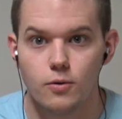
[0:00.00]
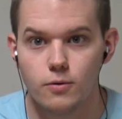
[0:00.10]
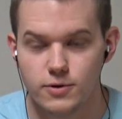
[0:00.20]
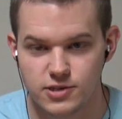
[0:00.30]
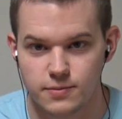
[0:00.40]

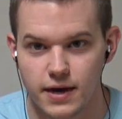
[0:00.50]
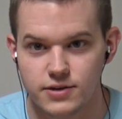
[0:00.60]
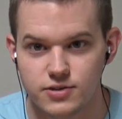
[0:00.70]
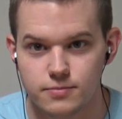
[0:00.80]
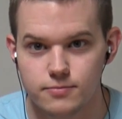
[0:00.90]
What's up,
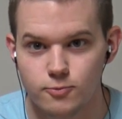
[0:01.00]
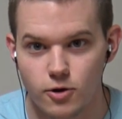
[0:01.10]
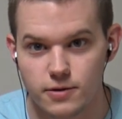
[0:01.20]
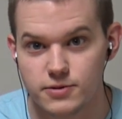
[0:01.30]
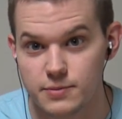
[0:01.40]
guys?
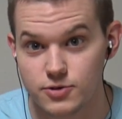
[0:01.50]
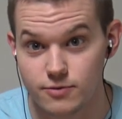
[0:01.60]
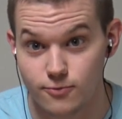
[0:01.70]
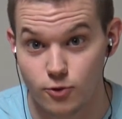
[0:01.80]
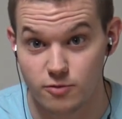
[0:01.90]
Welcome to episode
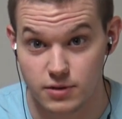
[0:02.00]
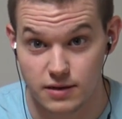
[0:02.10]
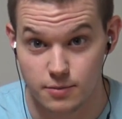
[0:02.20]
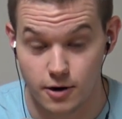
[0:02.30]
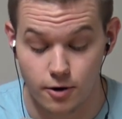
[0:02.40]
4 of Plebe
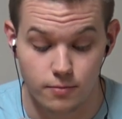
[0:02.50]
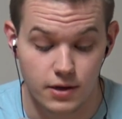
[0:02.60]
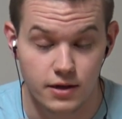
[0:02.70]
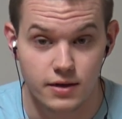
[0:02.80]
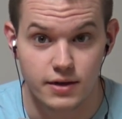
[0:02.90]
Pro.
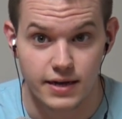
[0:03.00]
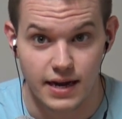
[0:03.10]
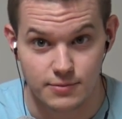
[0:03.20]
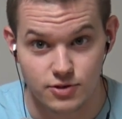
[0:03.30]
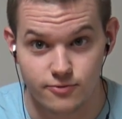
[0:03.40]
In
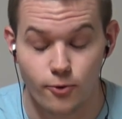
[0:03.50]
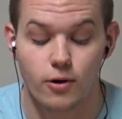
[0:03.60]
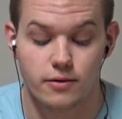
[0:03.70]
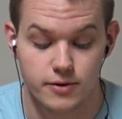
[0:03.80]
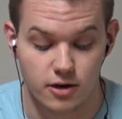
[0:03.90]
episode 4, I'm
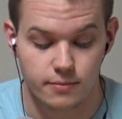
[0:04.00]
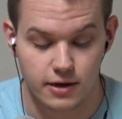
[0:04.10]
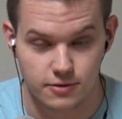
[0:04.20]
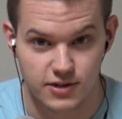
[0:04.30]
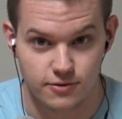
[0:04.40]
going to be talking
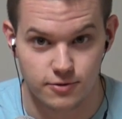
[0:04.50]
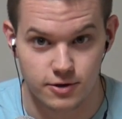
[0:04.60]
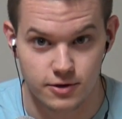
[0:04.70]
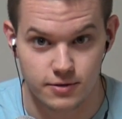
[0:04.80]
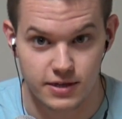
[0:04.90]

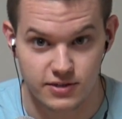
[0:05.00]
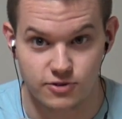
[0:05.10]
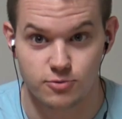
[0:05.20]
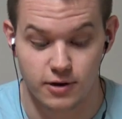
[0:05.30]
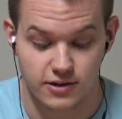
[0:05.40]
about the
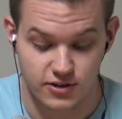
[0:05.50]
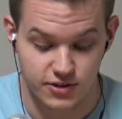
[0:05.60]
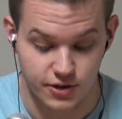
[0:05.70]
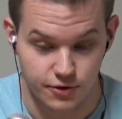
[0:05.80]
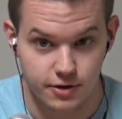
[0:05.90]
central
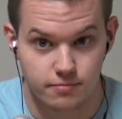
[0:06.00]
processing unit.